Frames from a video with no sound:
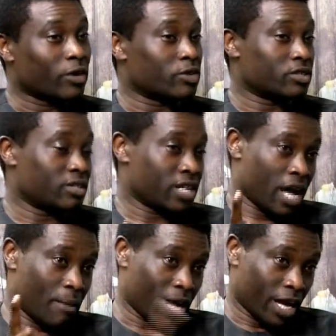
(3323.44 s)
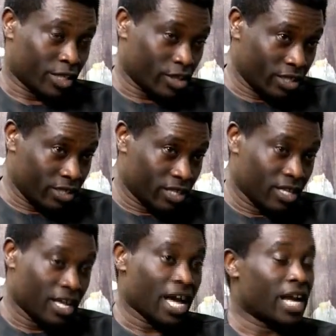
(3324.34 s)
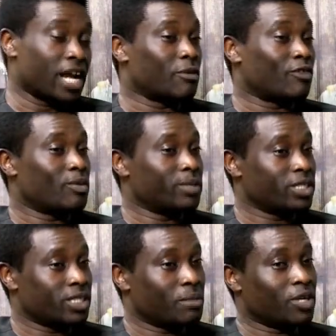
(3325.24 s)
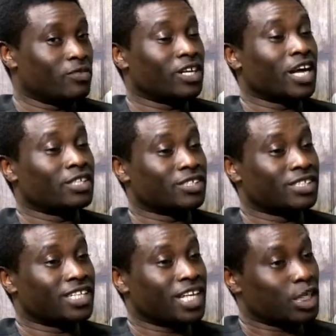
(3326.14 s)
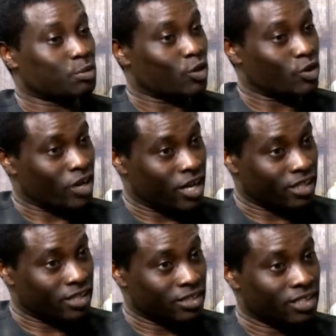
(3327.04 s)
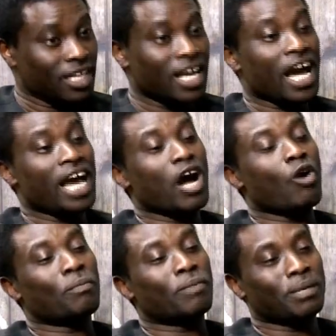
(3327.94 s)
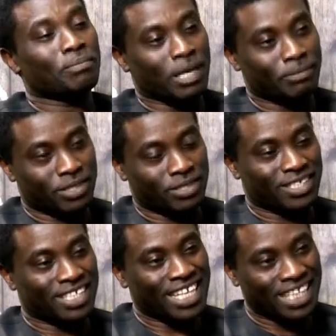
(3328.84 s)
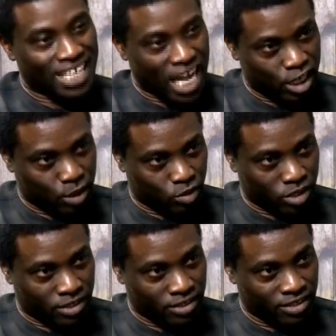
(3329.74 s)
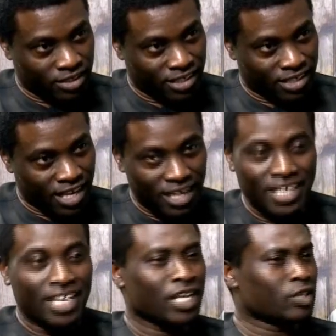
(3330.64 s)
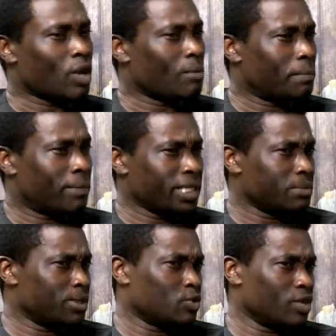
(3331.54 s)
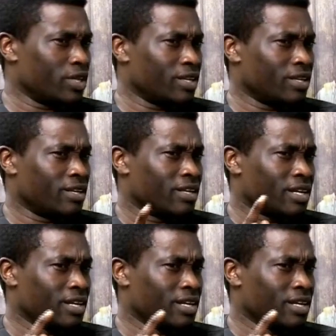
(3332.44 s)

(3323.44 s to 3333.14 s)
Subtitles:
Because I'm Nigerian, and I'm a former chairman of the Nigerians in Diaspora Organization, and I operate my business in the diaspora. Yeah? So I'm a bridge between